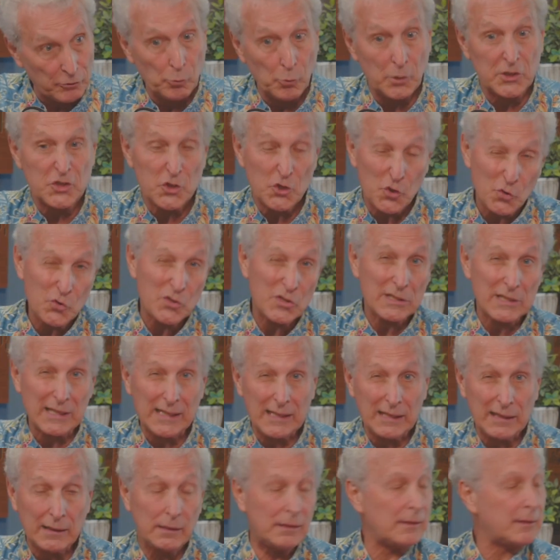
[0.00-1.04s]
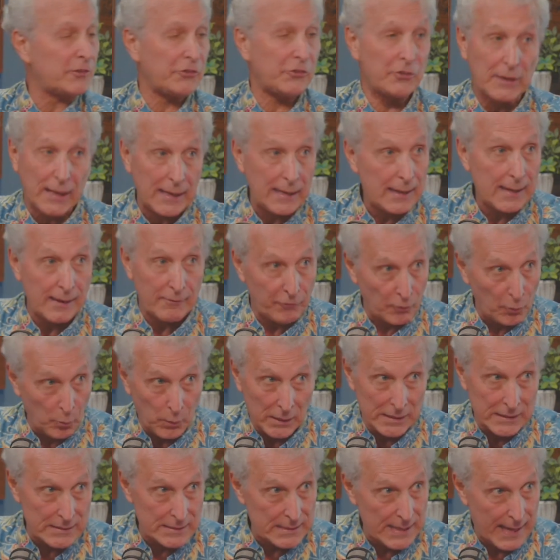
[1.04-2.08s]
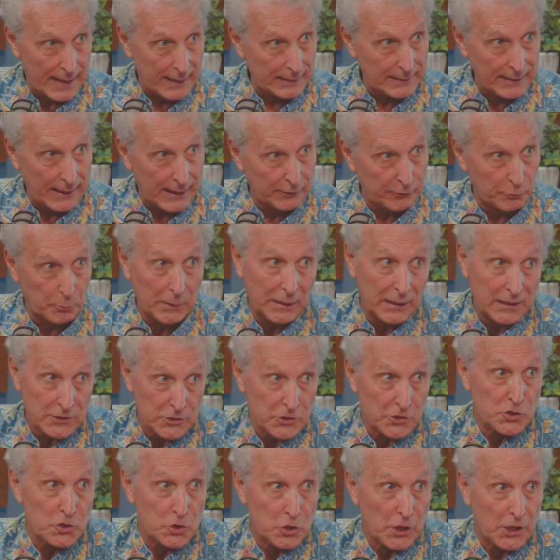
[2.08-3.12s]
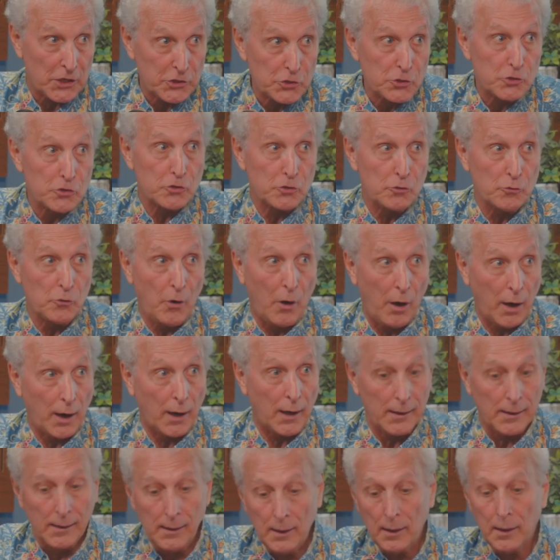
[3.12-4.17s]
which usually the state never wins that test because it's just too hard,